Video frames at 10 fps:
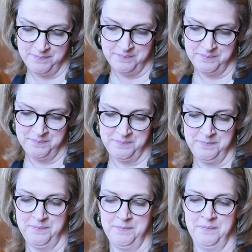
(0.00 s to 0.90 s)

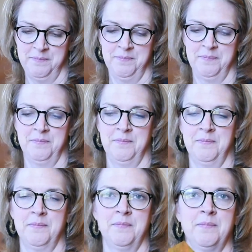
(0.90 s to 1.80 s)

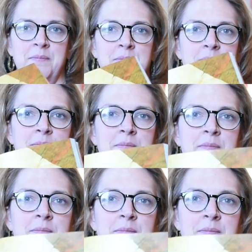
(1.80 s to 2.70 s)

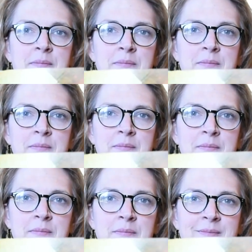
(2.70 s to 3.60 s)

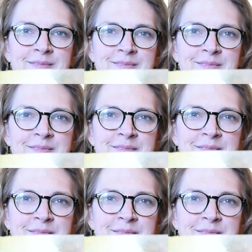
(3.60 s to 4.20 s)
Nothing is said.